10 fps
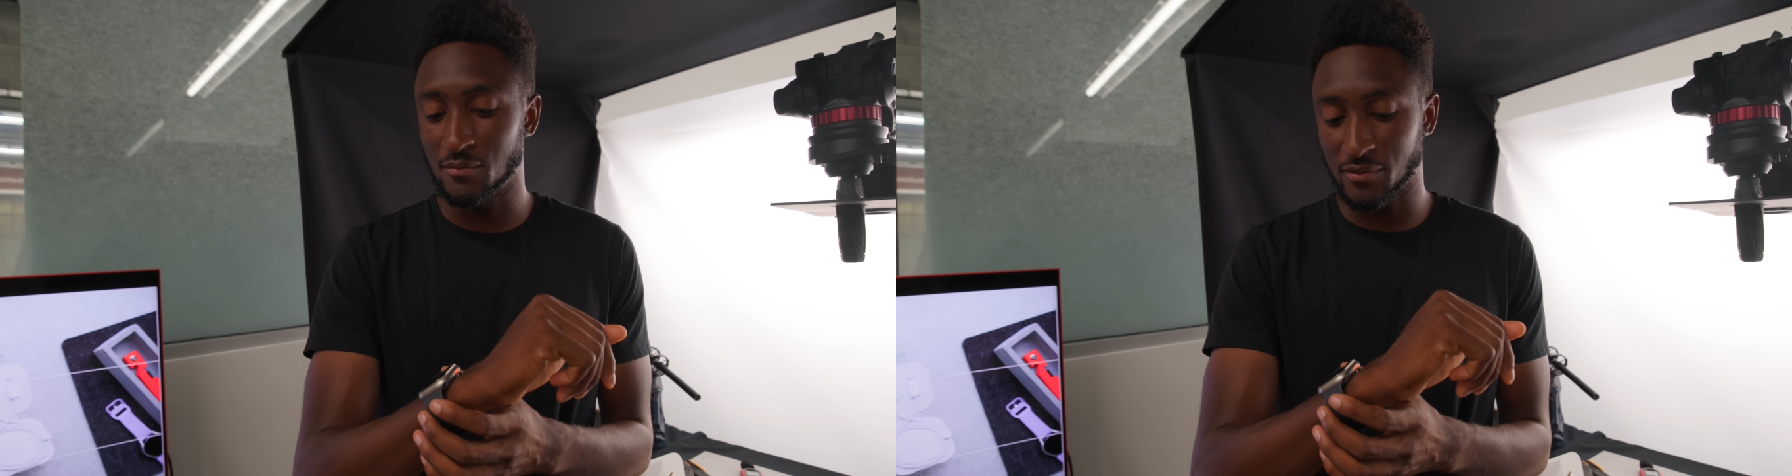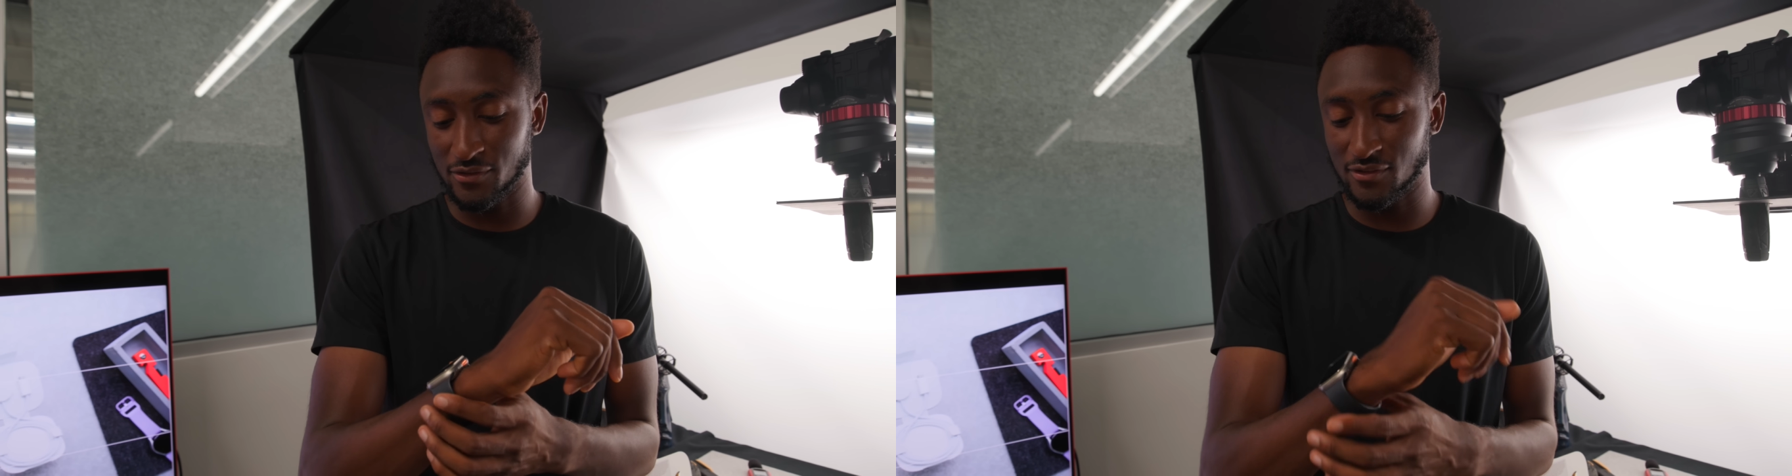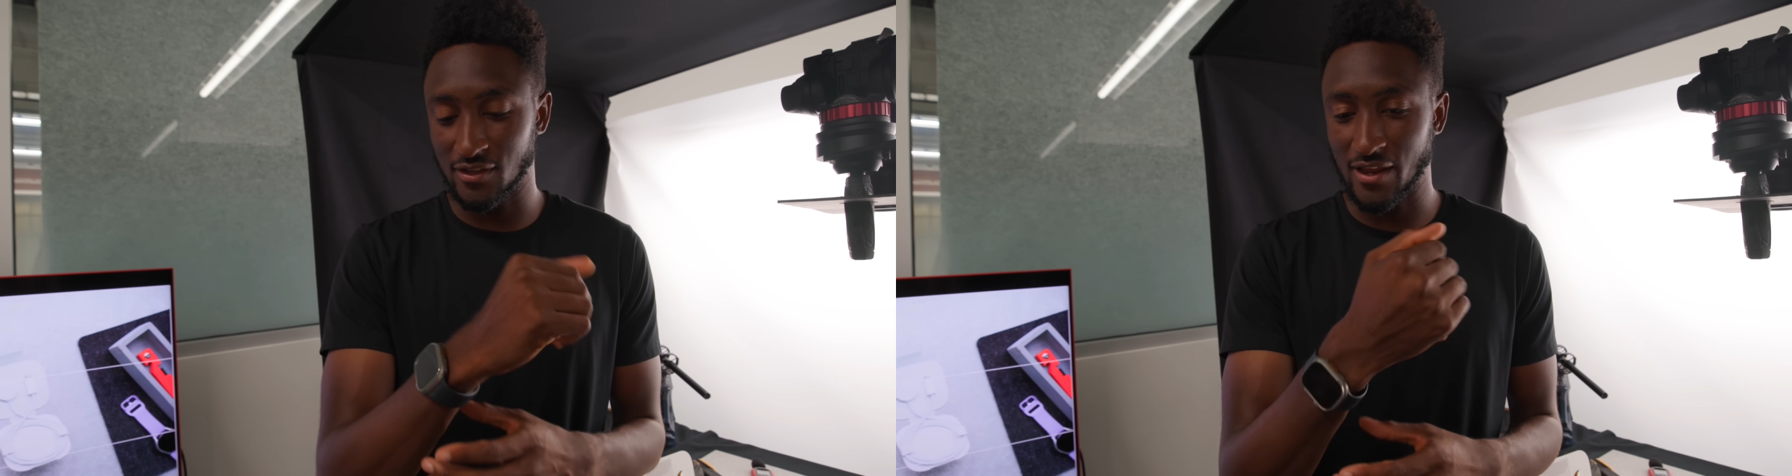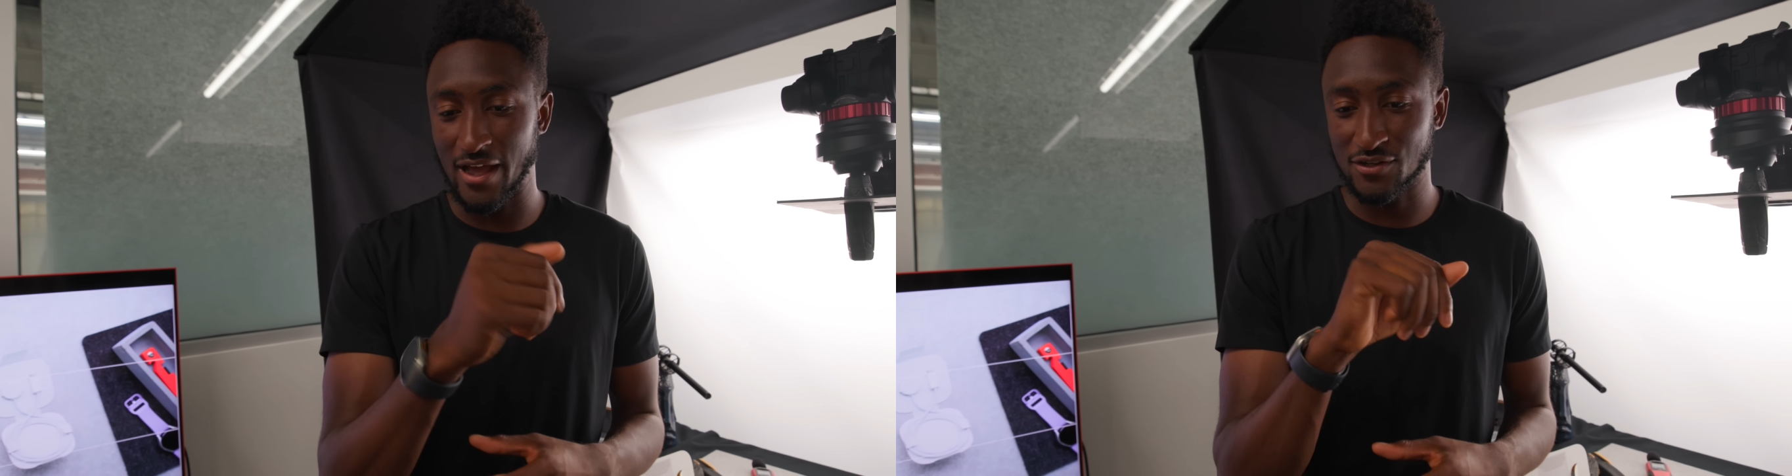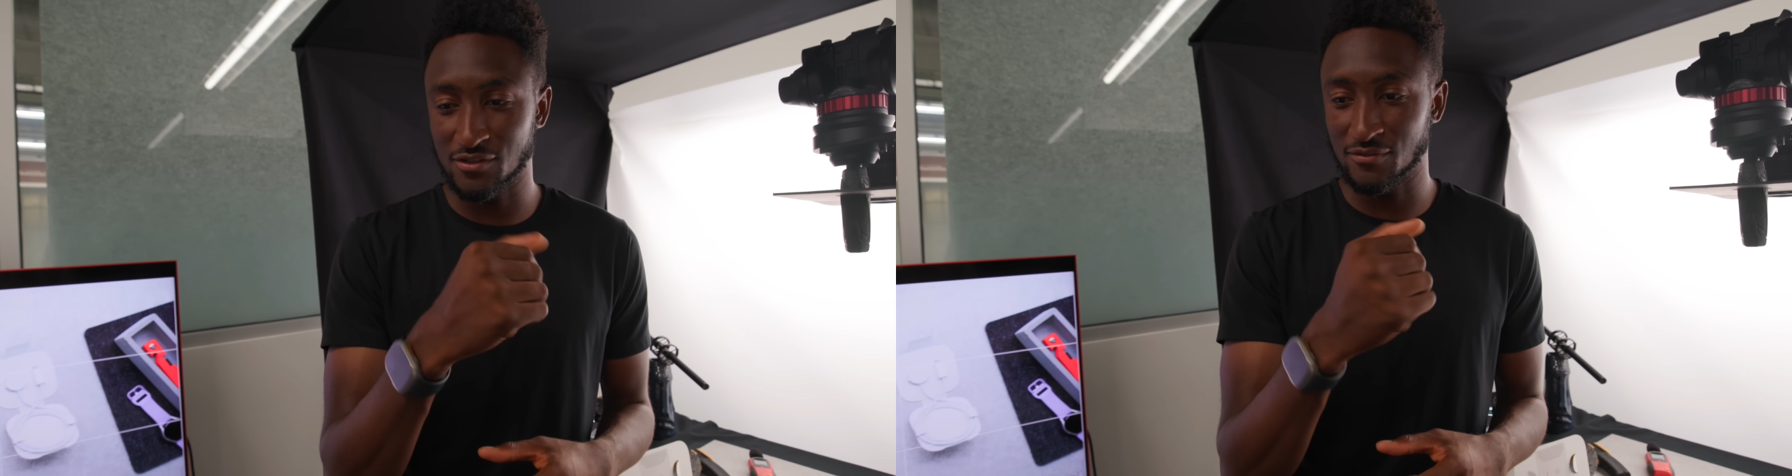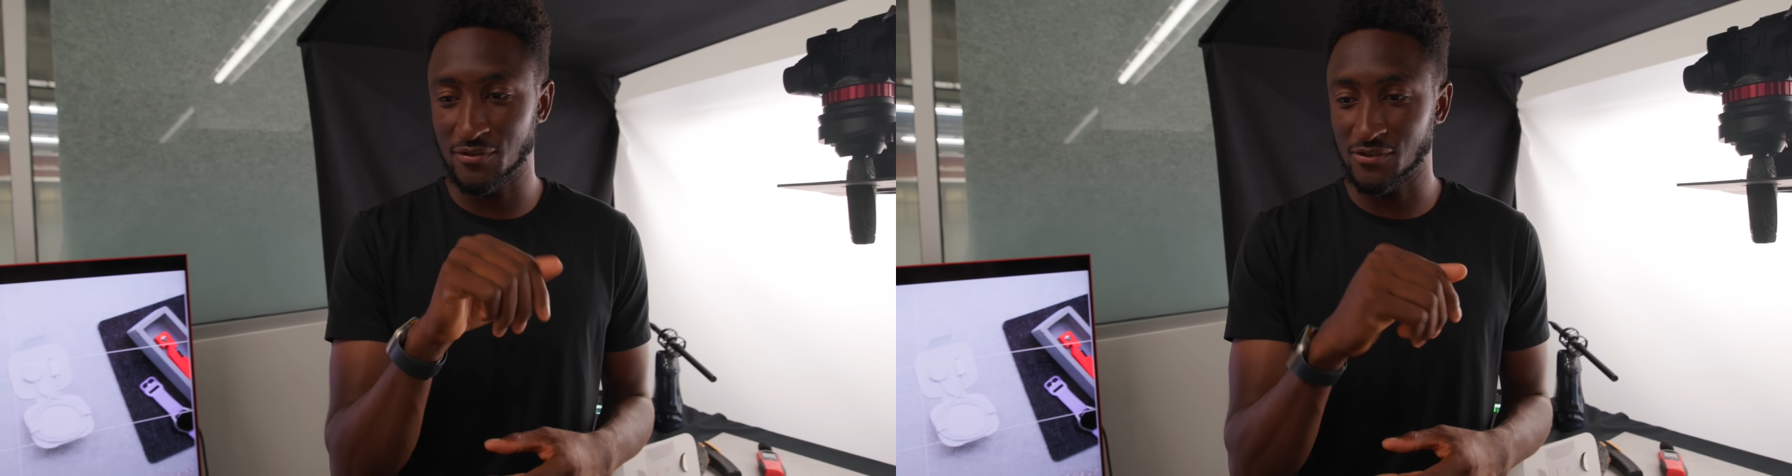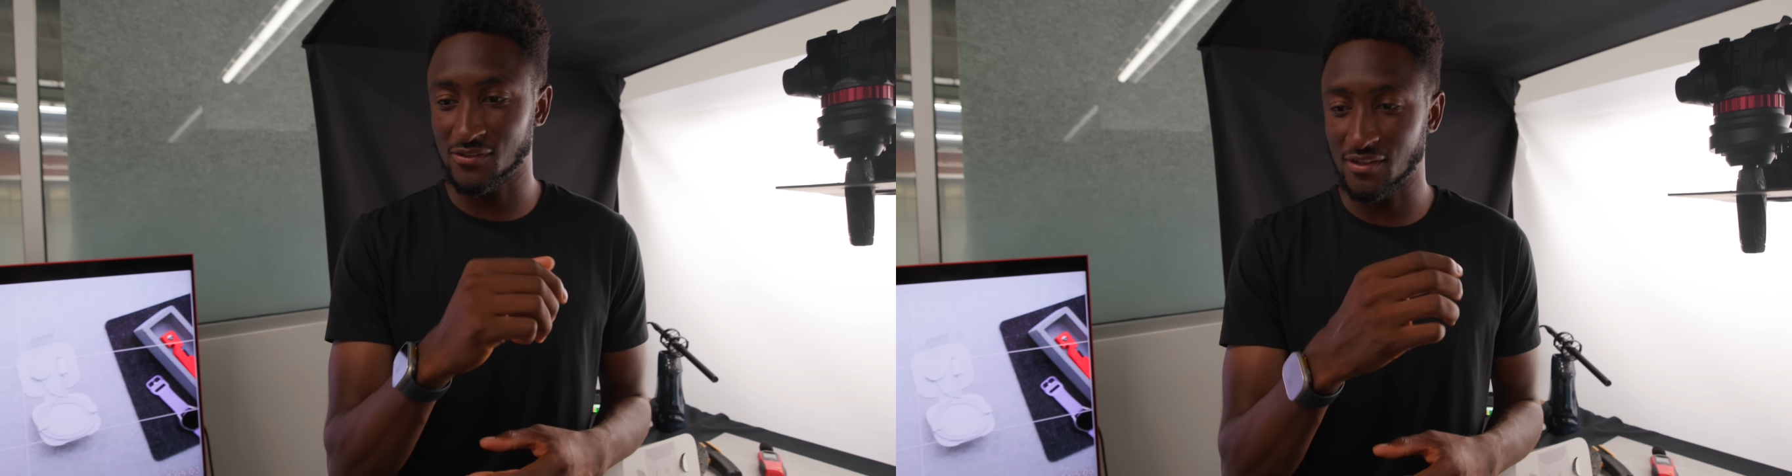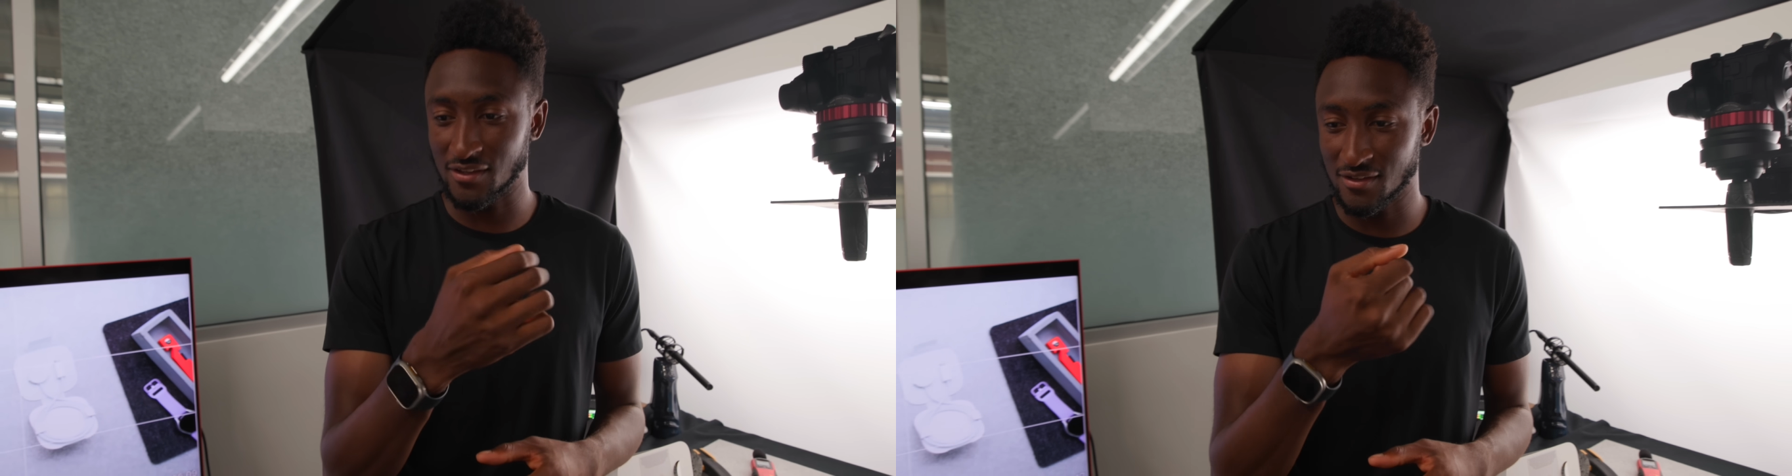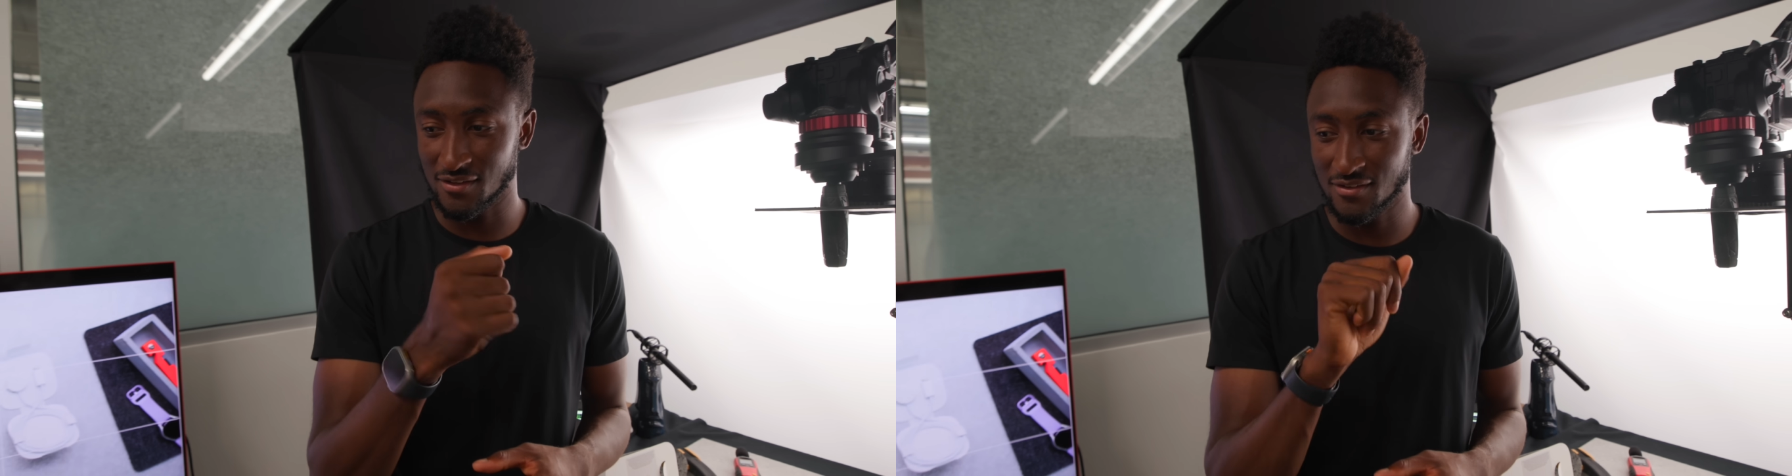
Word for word: but it actually feels like